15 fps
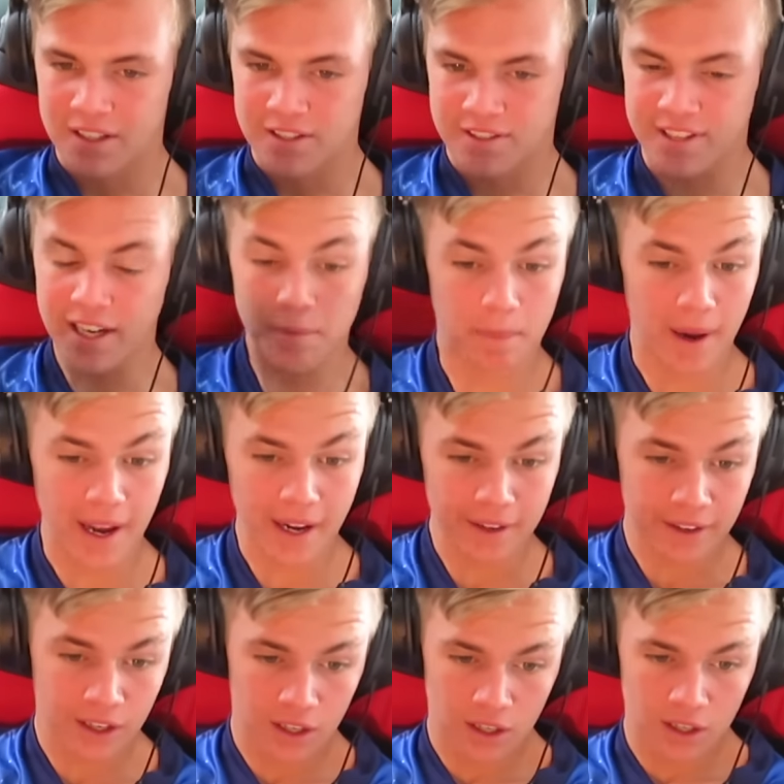Centre
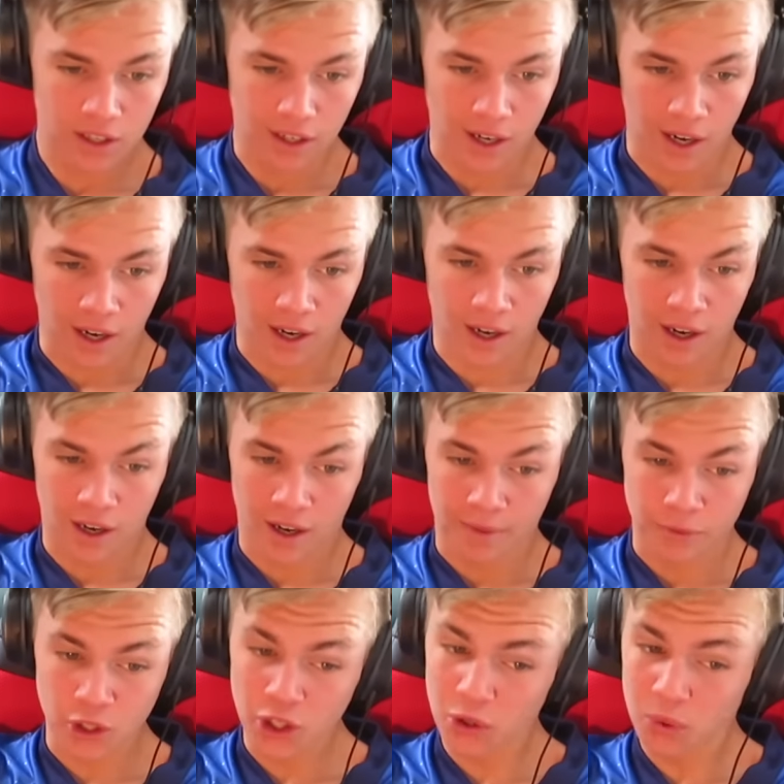back.
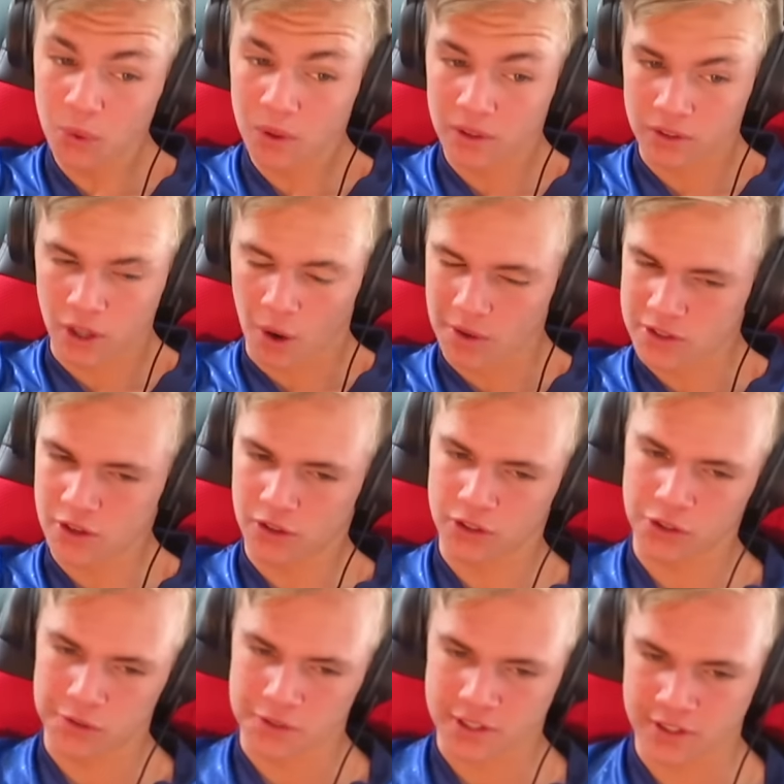New? No, it's not new.